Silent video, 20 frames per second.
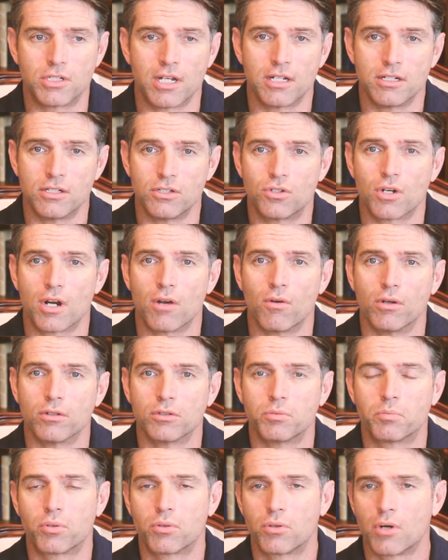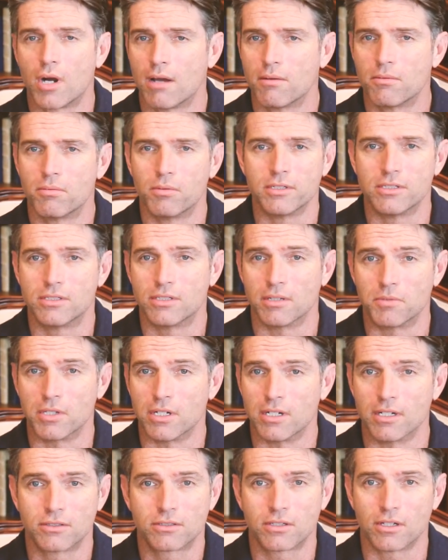Chinese drywall. It's probably something
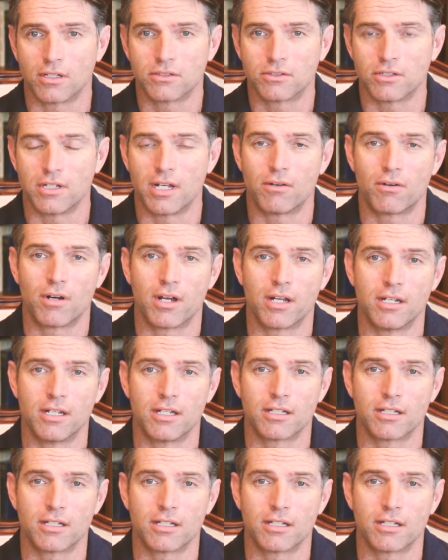else causing that rotten